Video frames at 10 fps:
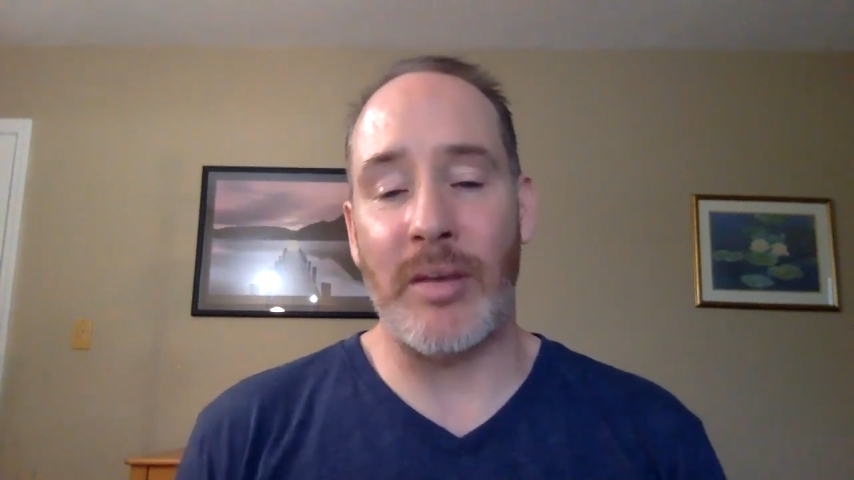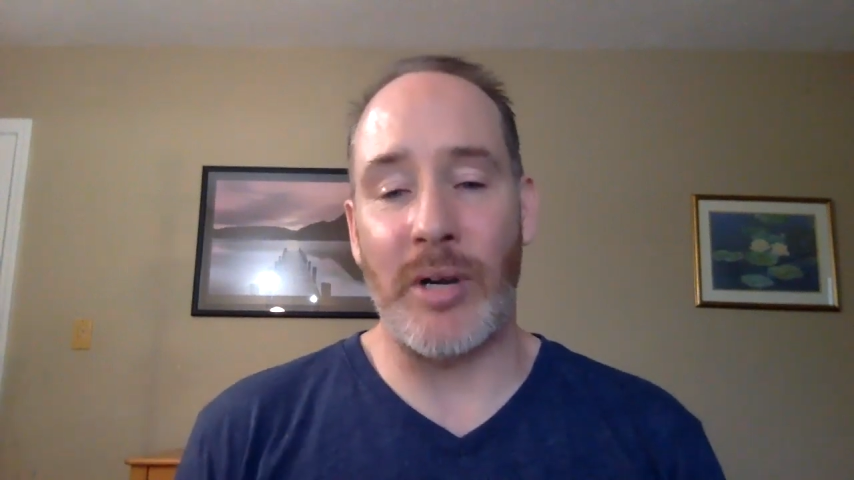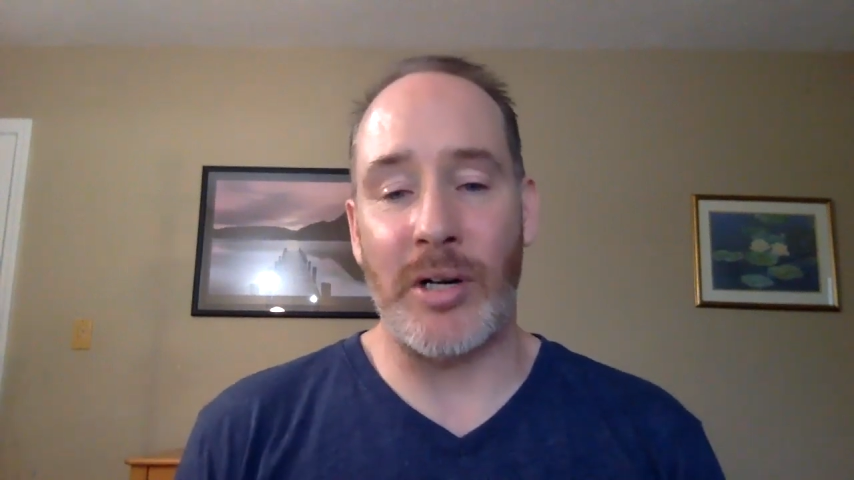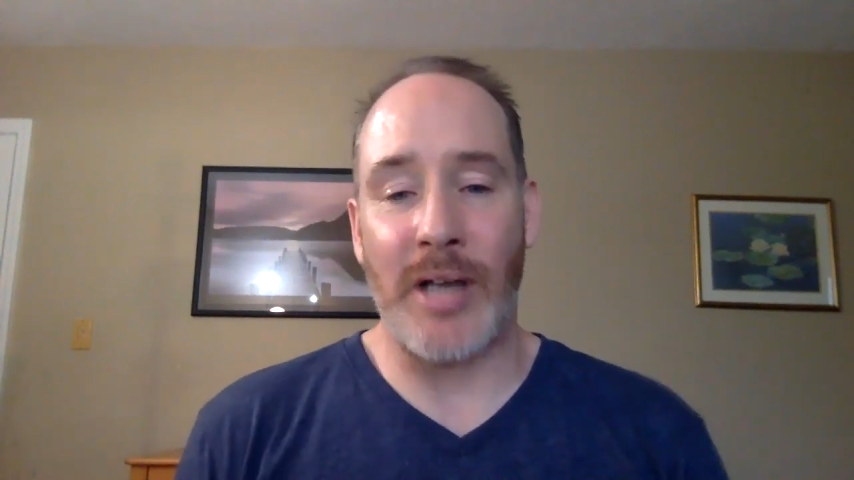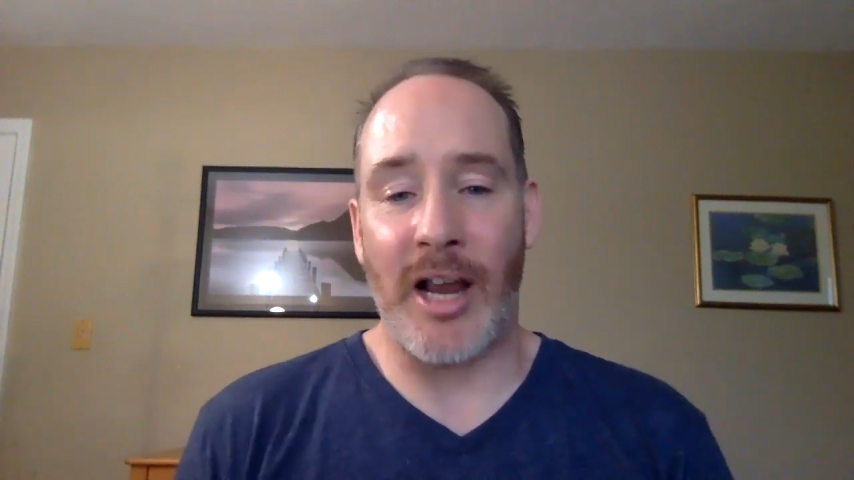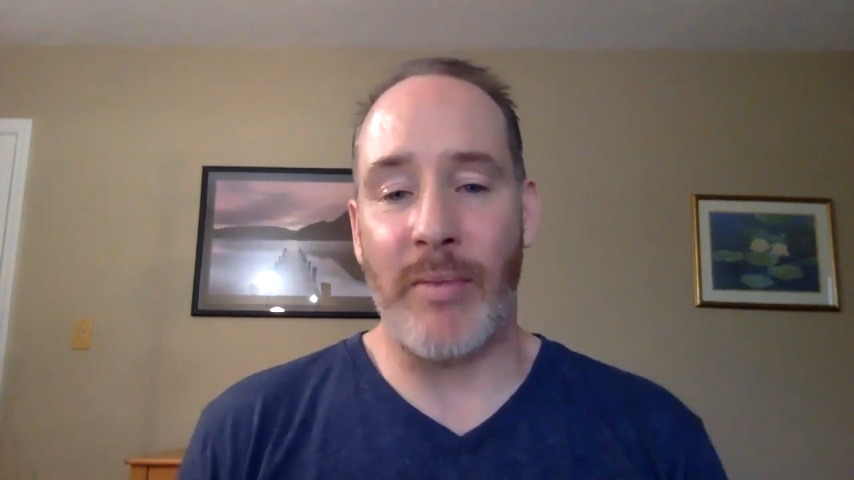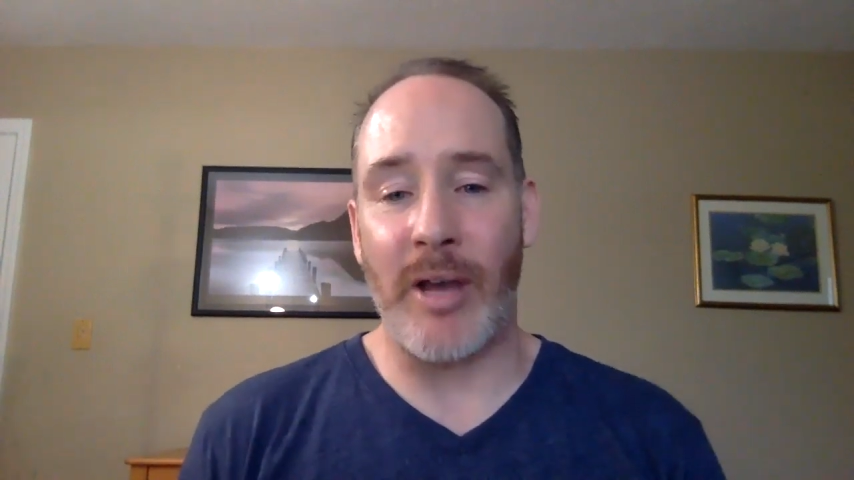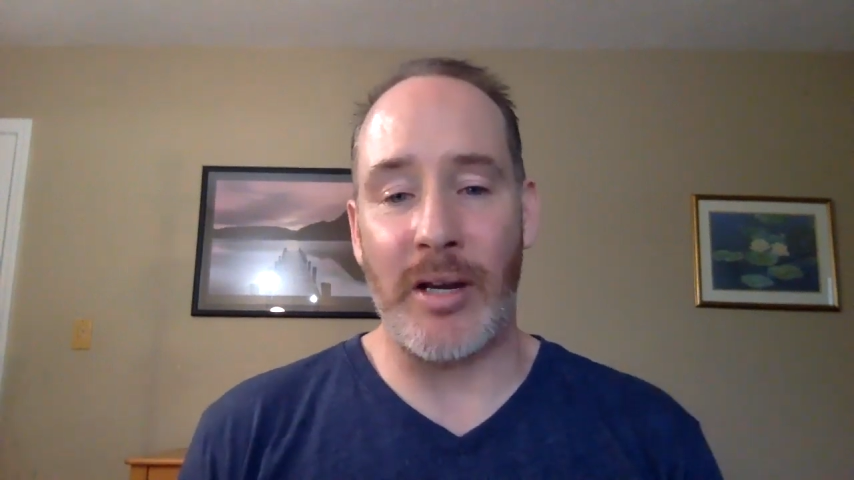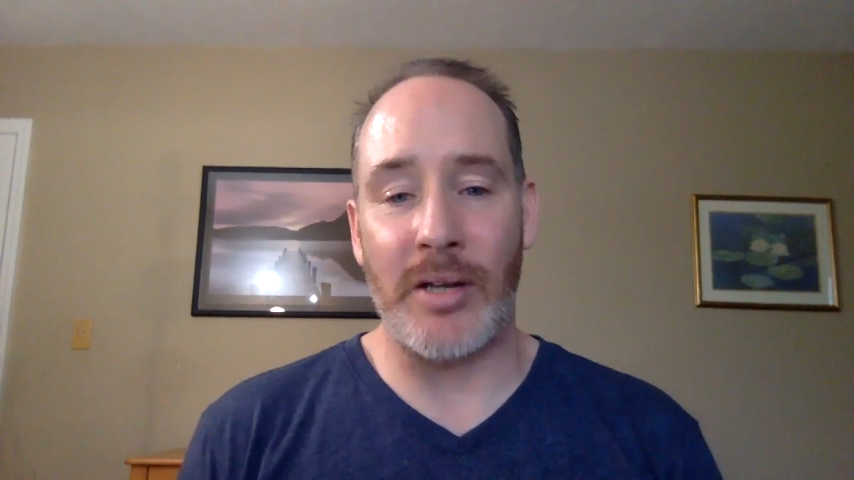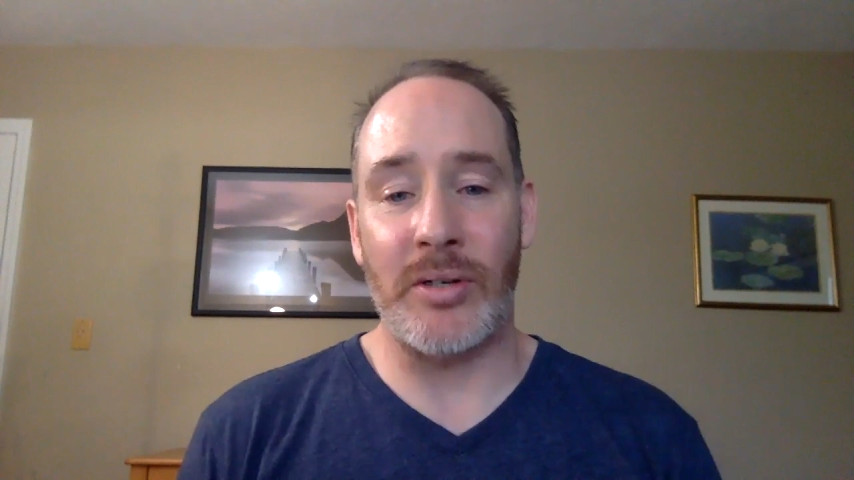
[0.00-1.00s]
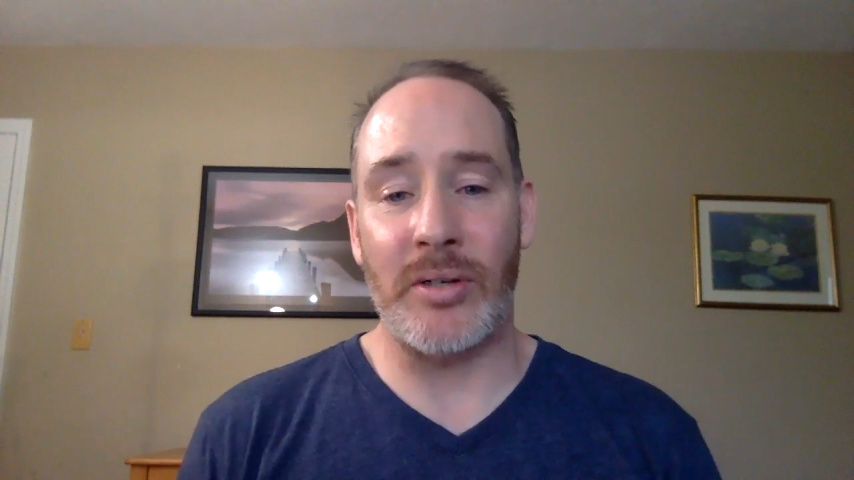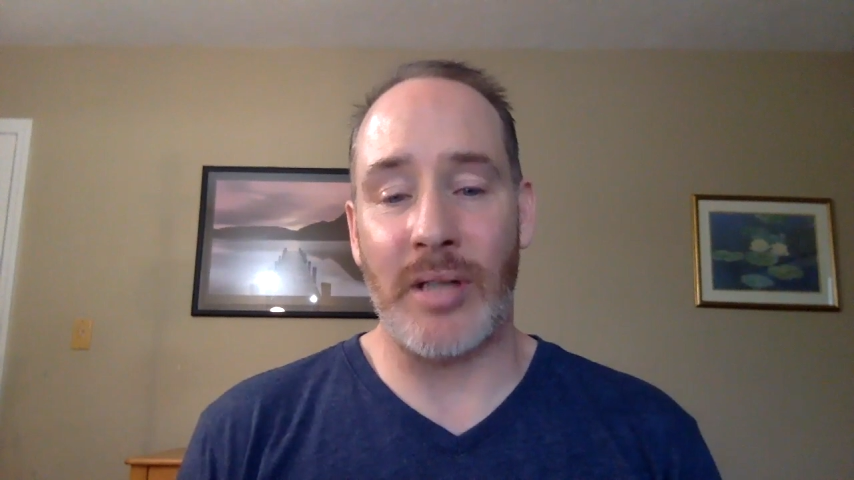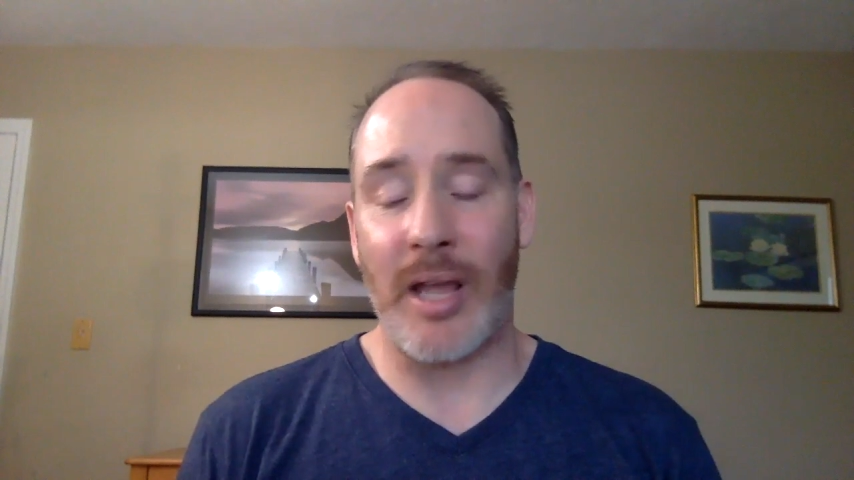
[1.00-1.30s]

when you're talking about issues